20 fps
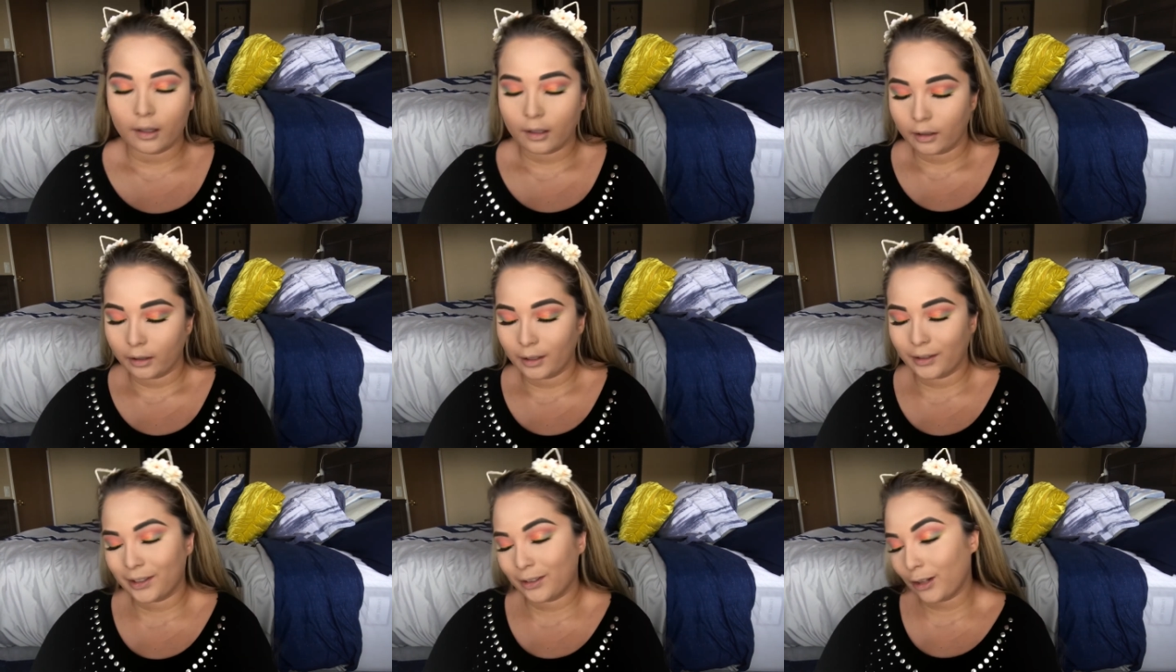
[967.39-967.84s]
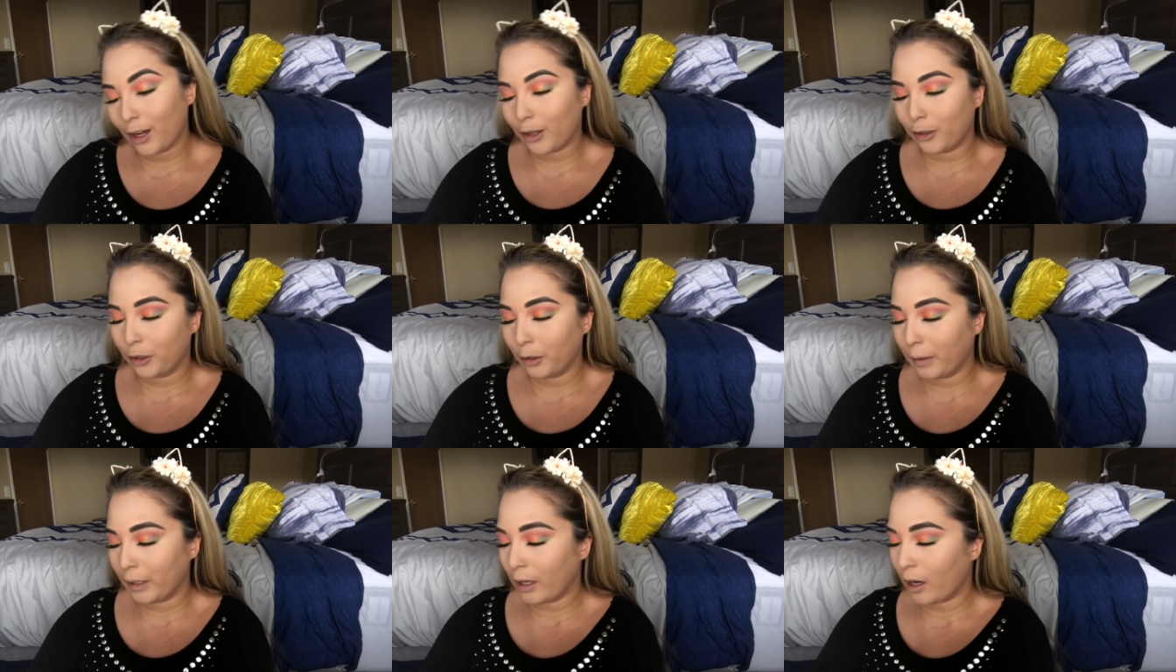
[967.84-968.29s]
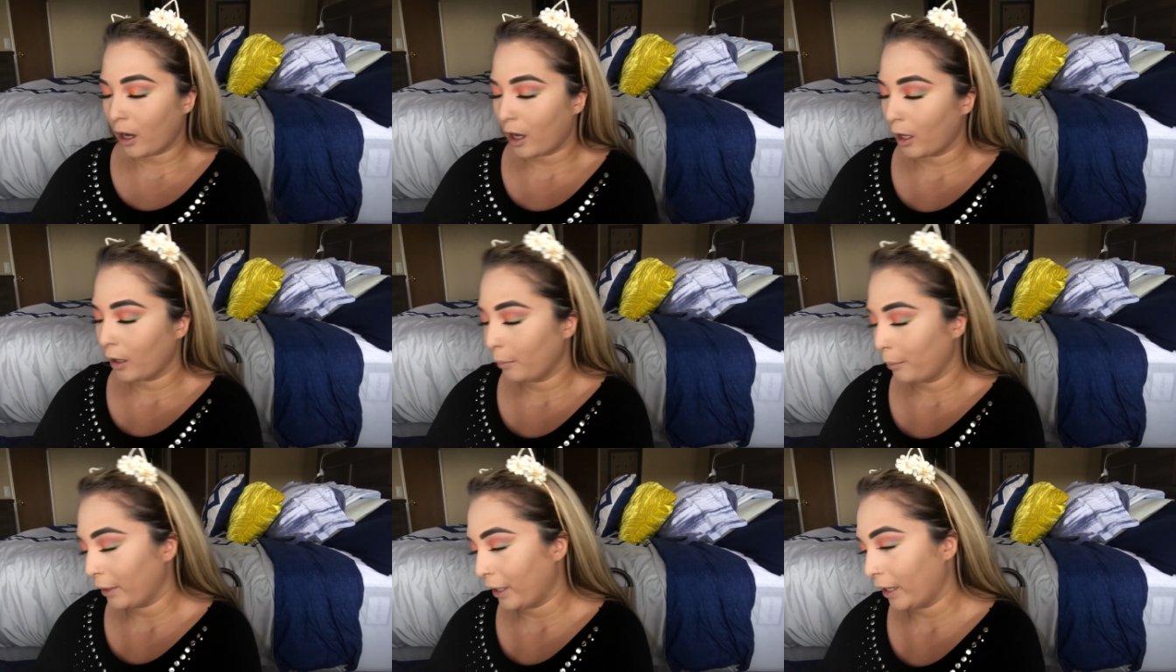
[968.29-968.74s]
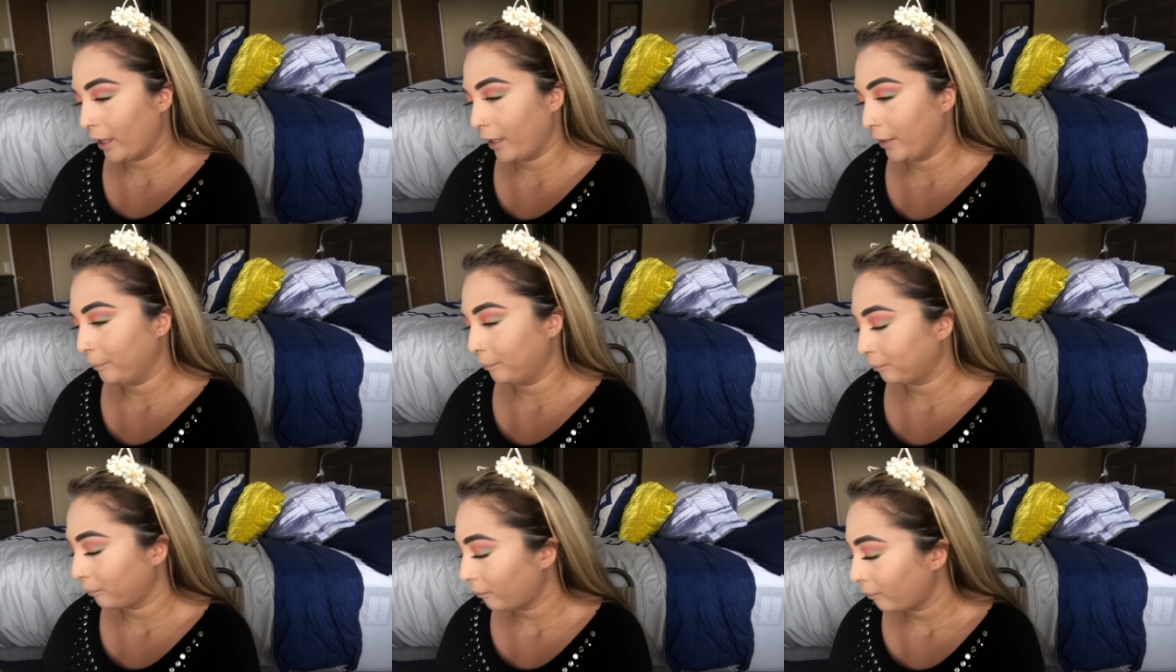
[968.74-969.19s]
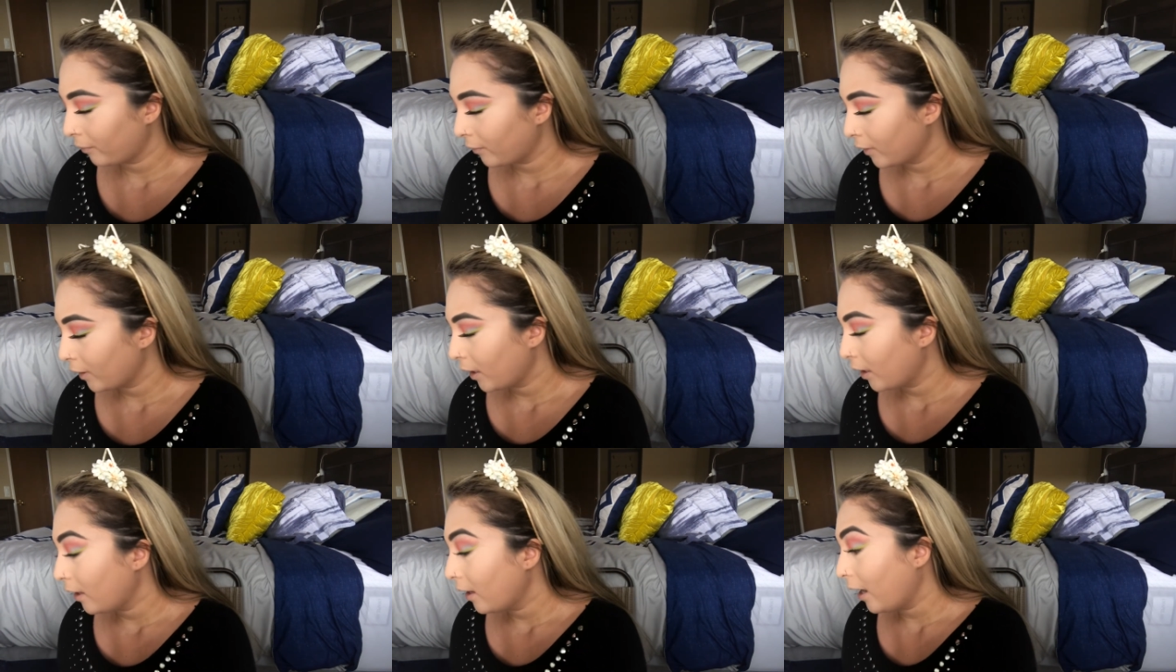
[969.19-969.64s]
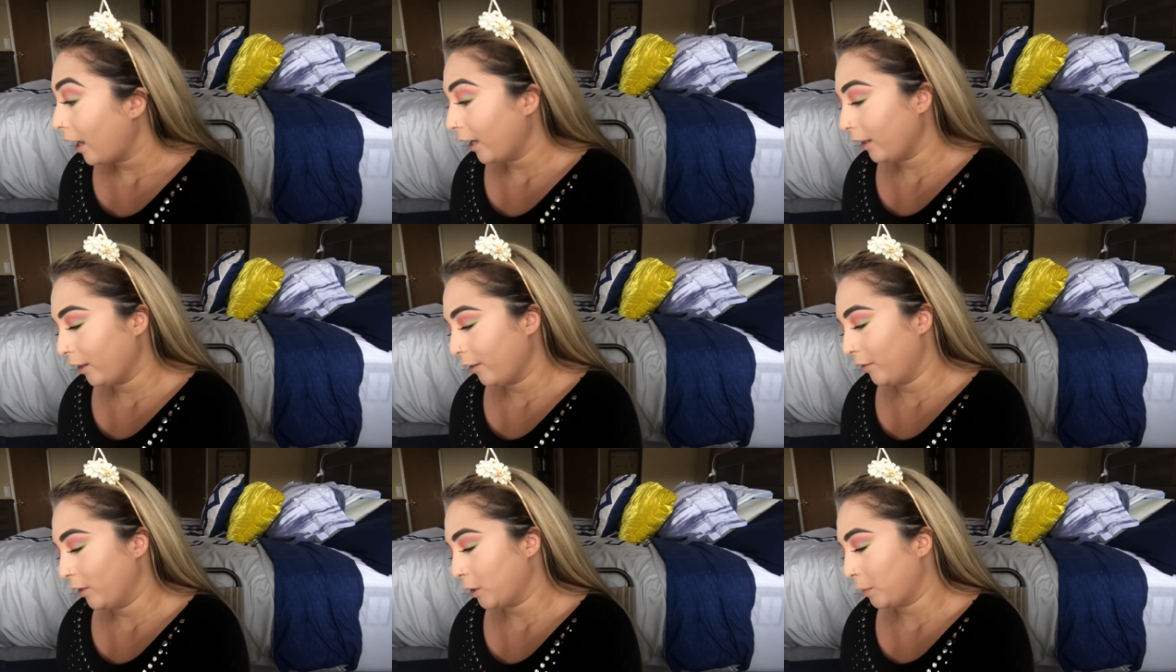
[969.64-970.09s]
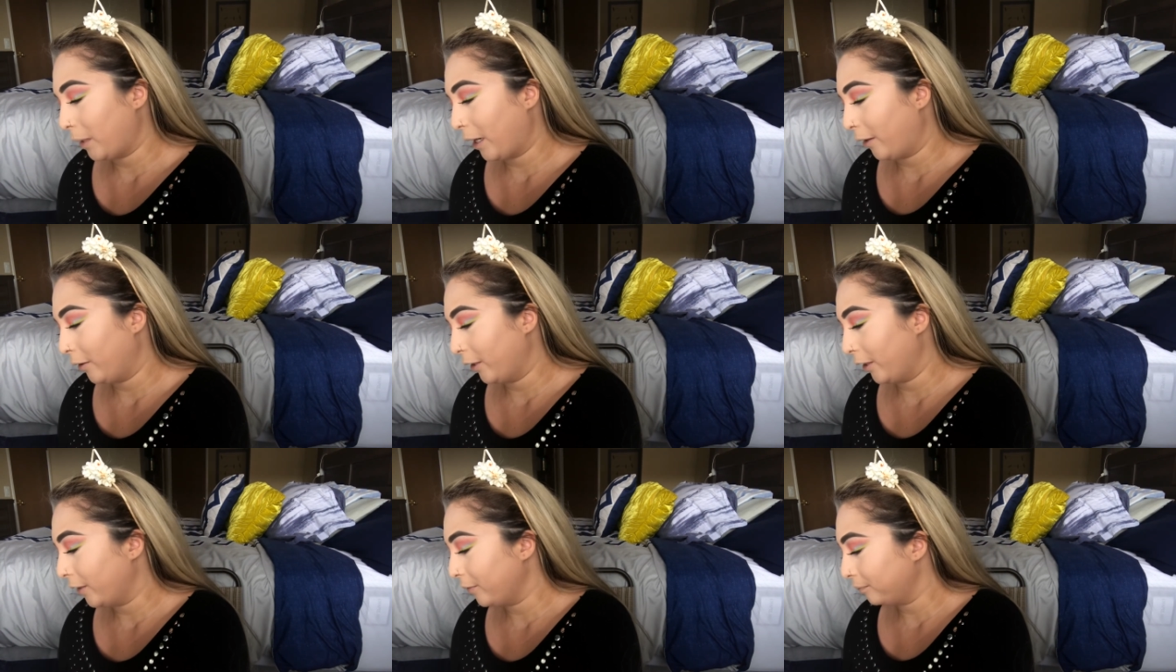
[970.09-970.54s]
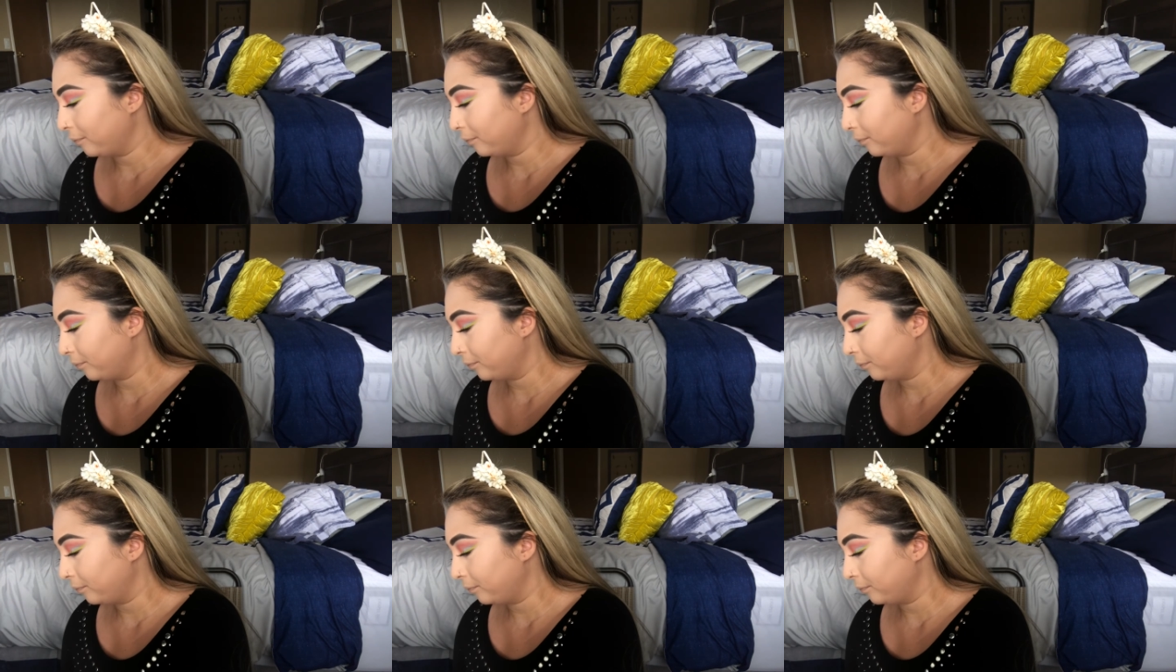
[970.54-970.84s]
This is not new at all, but I love this powder. I'm